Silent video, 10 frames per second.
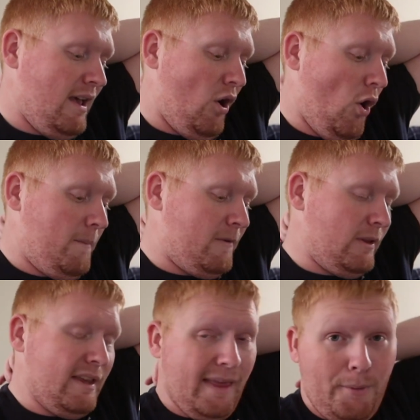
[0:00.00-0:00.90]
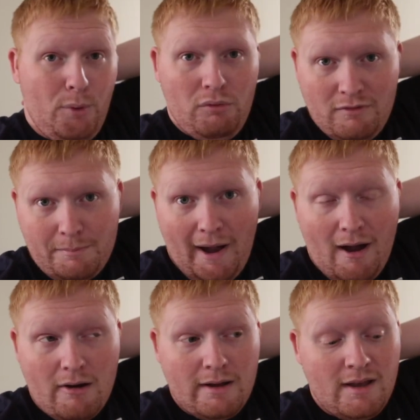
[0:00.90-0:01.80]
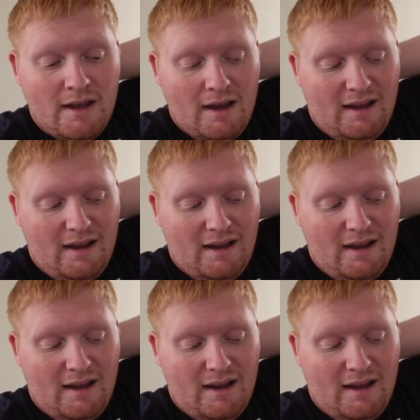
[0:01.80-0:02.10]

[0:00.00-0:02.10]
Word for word: Hopefully they will repair it.